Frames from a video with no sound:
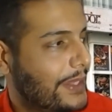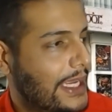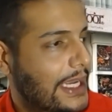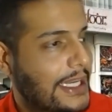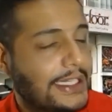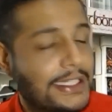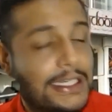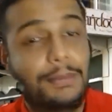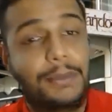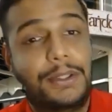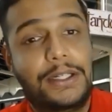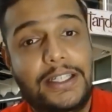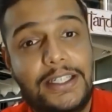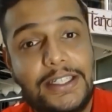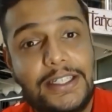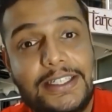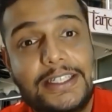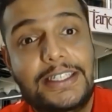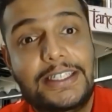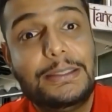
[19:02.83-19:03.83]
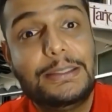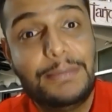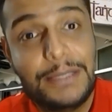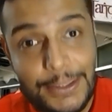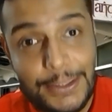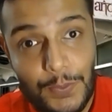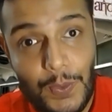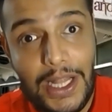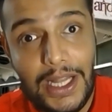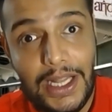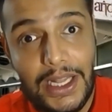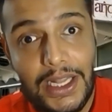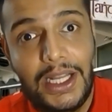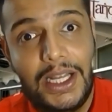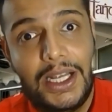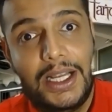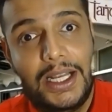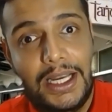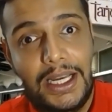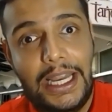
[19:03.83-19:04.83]
some criticism as well,
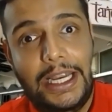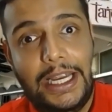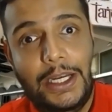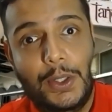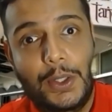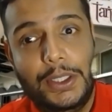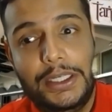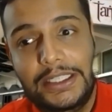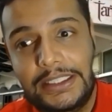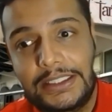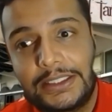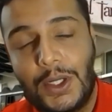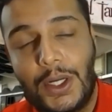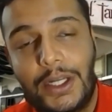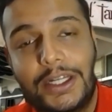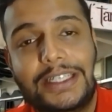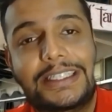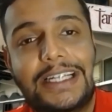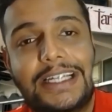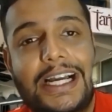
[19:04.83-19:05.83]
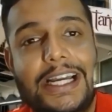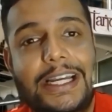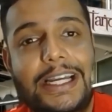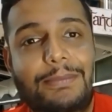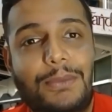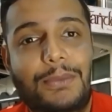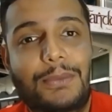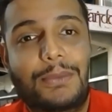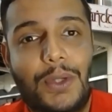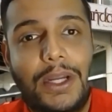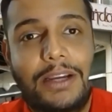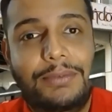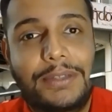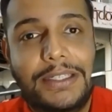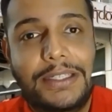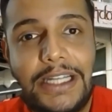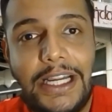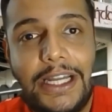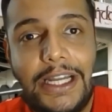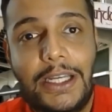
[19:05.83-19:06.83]
like, you know, this is not the time to have this
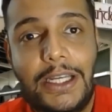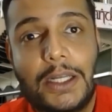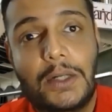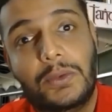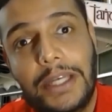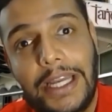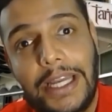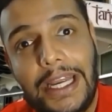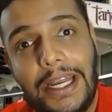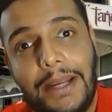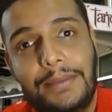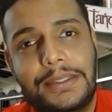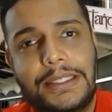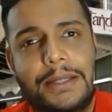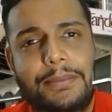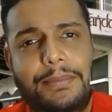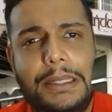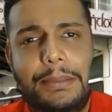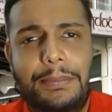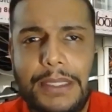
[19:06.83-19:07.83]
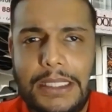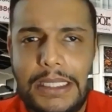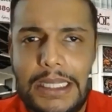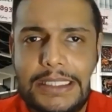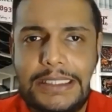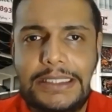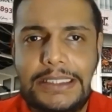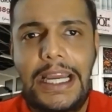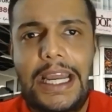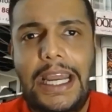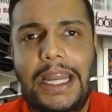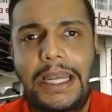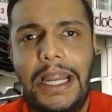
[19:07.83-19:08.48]
kind of names and people are sad.